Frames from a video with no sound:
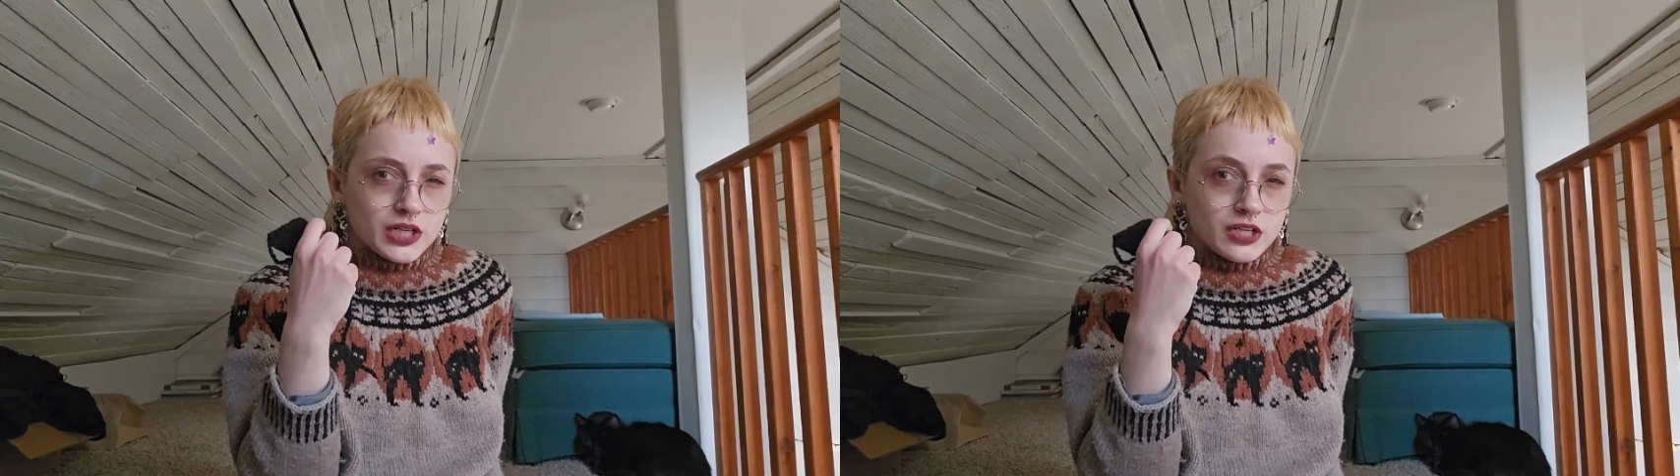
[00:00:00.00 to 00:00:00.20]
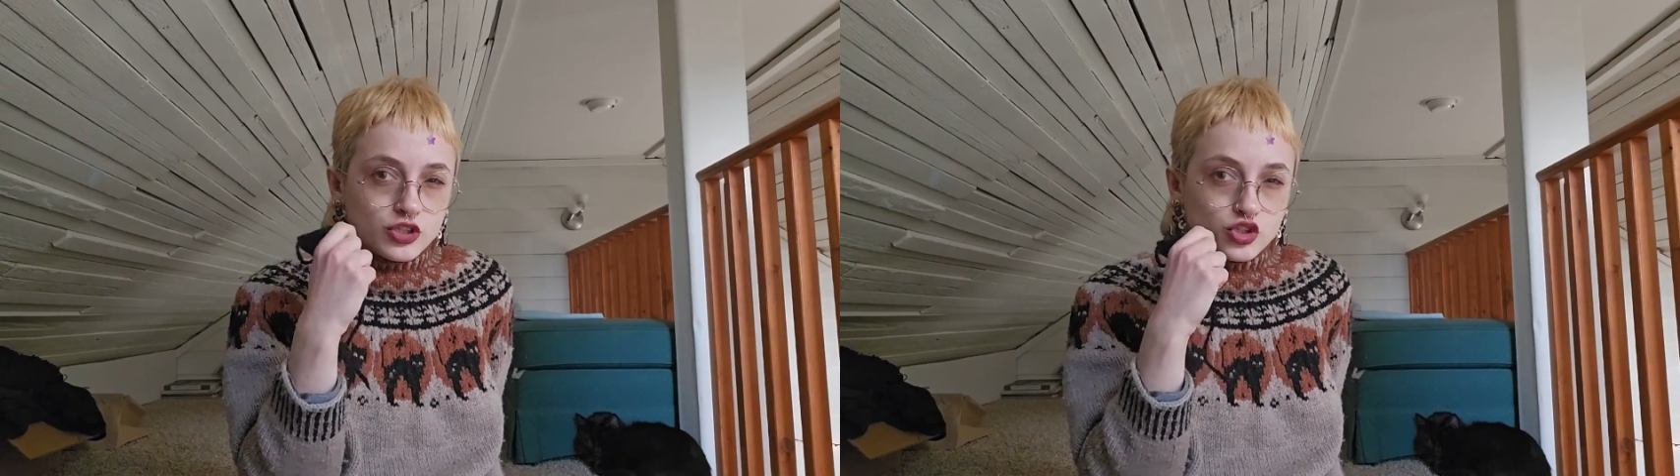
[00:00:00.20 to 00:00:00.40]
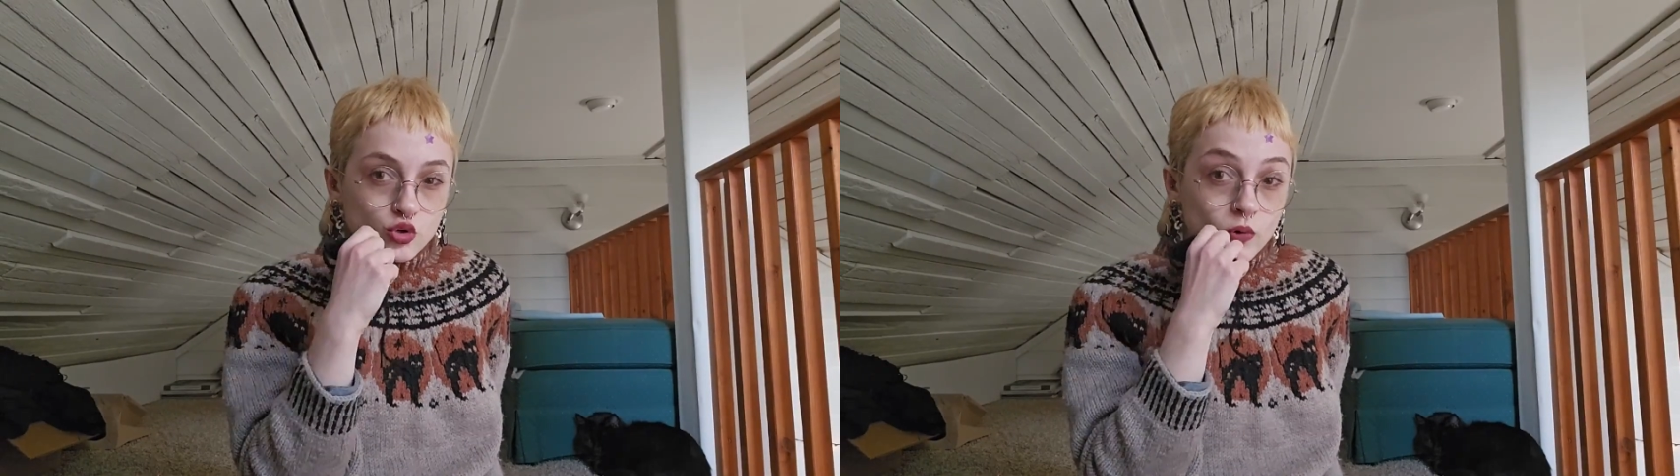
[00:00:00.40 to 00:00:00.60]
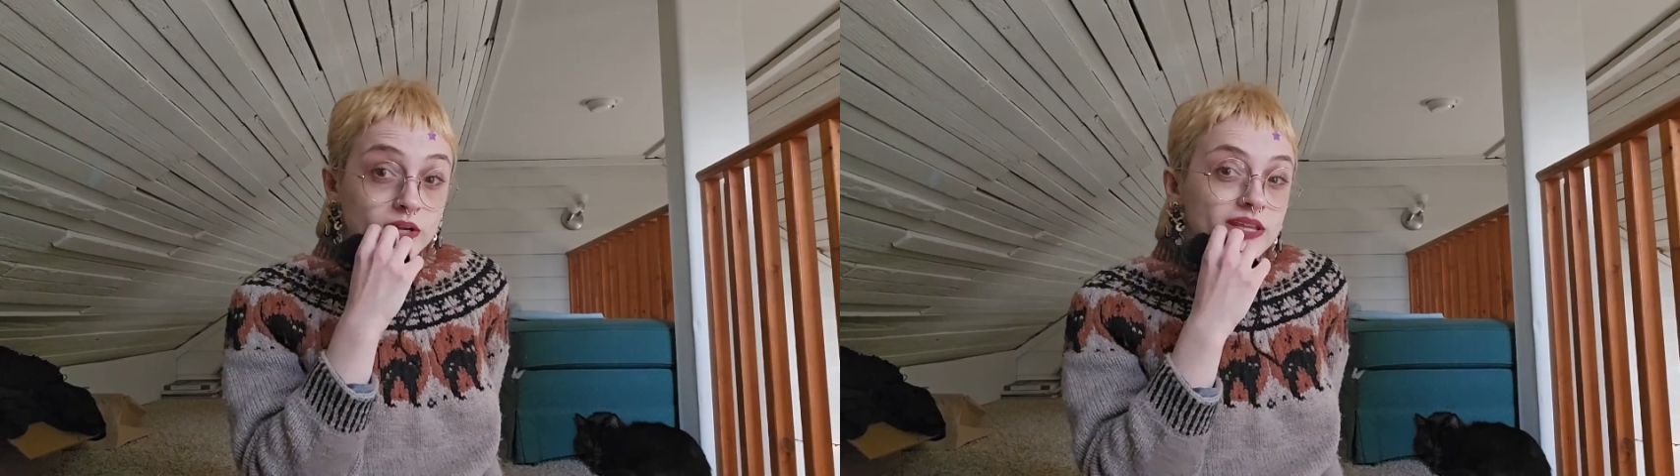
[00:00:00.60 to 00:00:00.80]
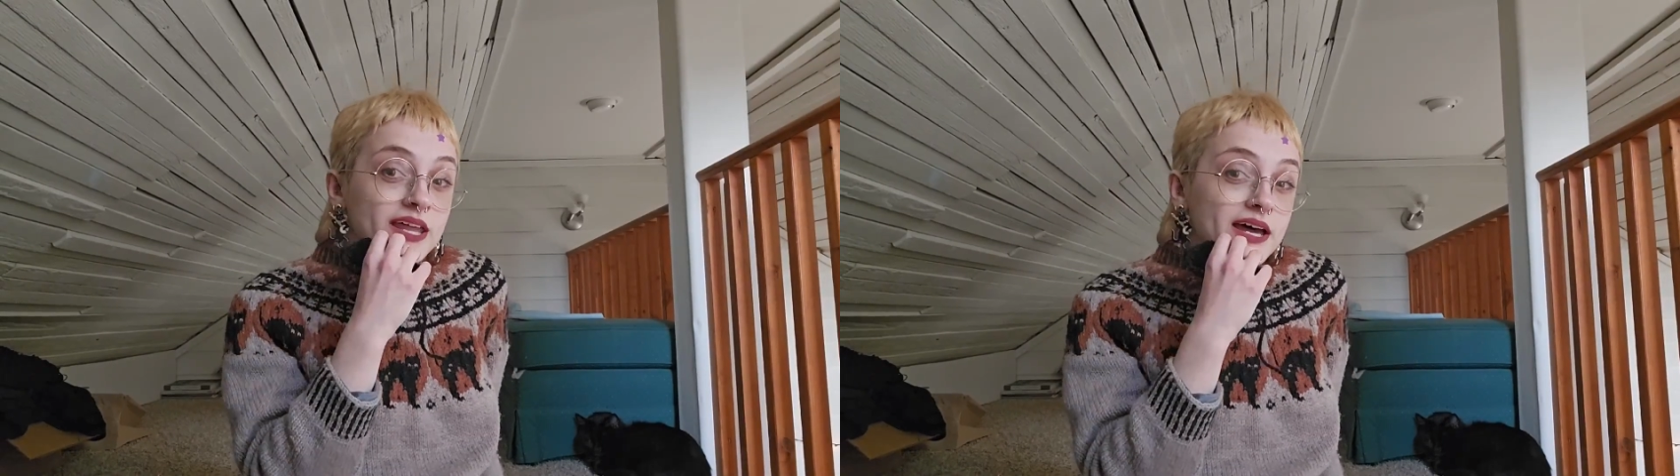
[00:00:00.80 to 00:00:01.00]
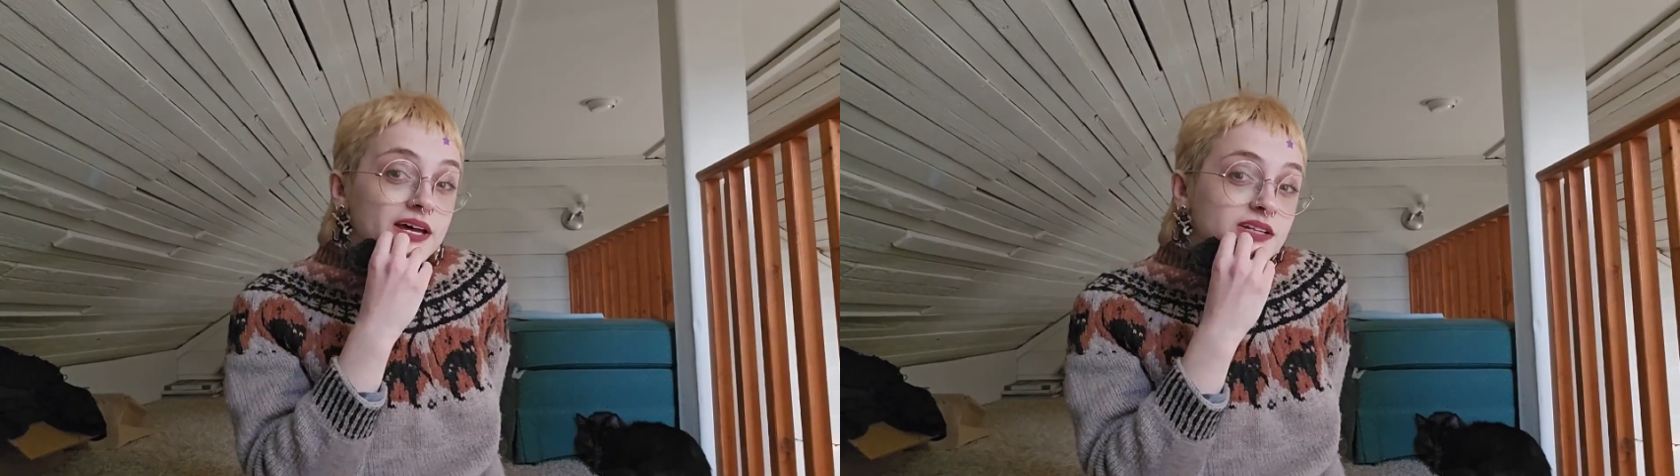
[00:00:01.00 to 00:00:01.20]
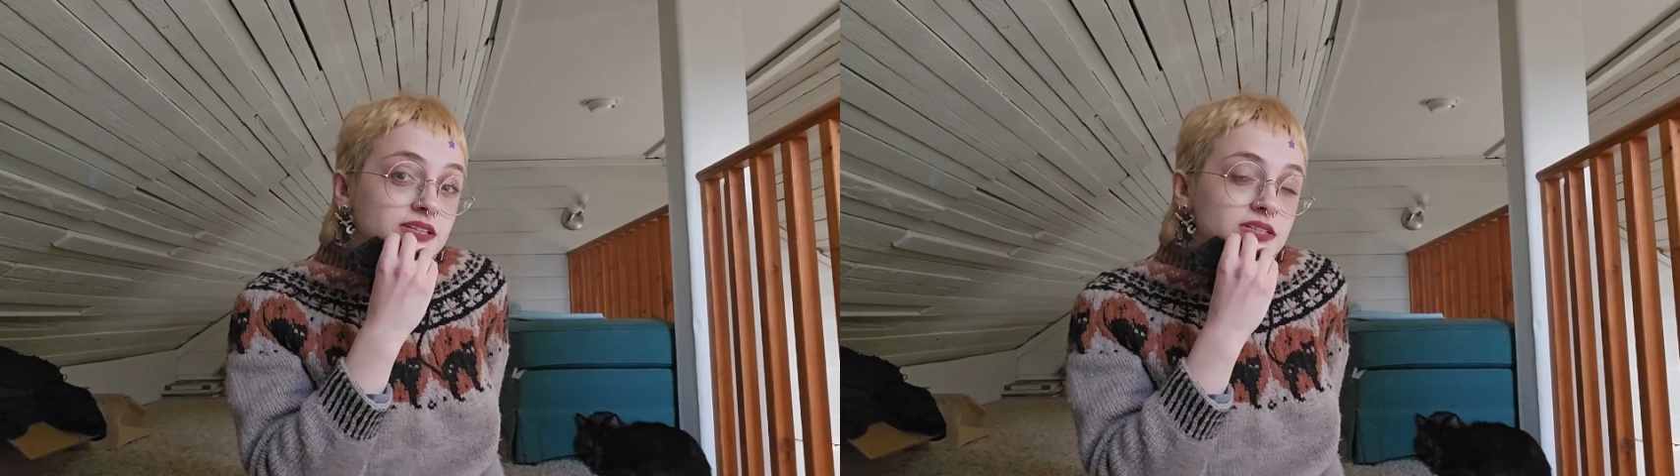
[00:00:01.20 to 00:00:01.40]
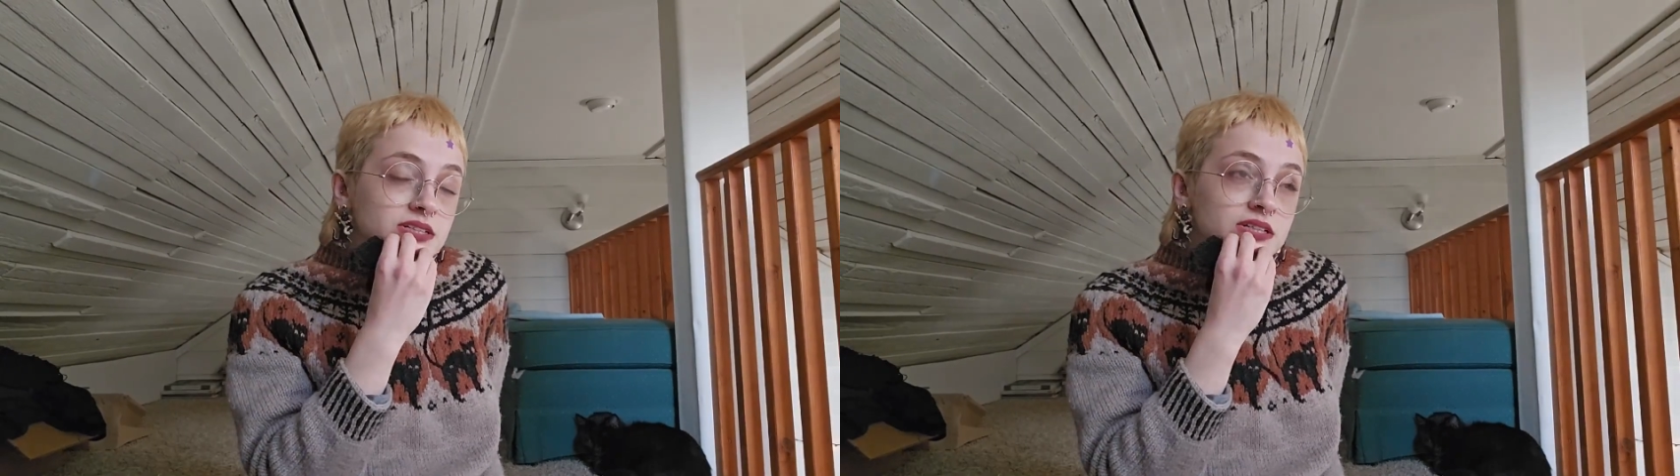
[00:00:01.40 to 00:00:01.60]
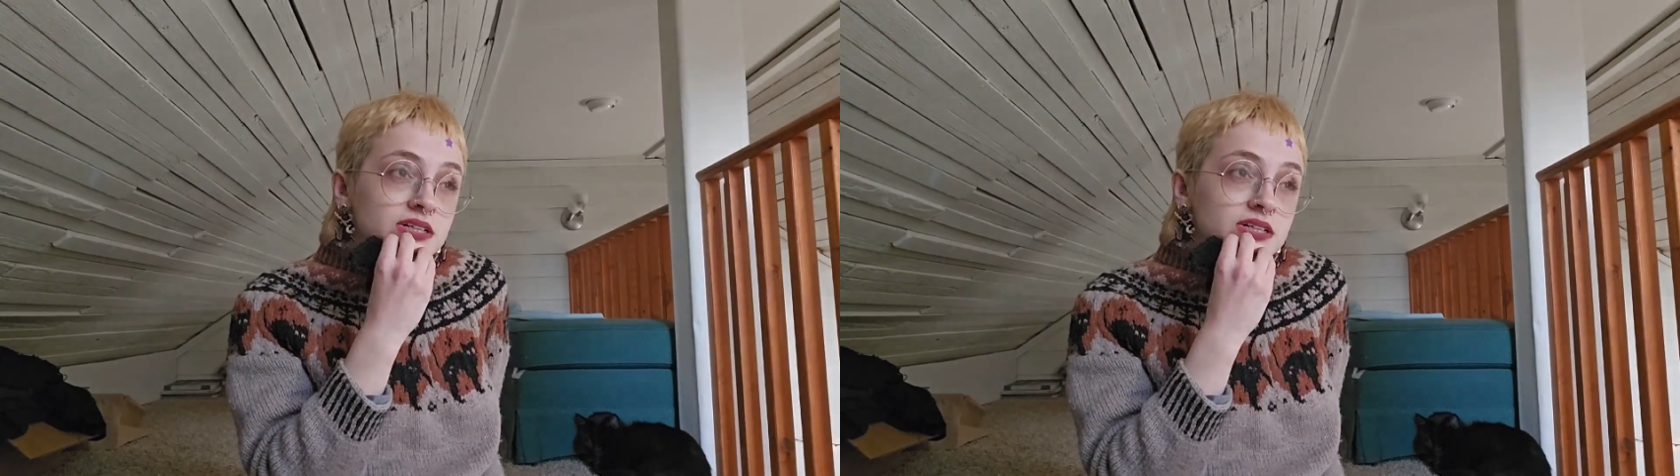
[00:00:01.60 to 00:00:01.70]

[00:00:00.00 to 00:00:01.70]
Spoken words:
enjoy that,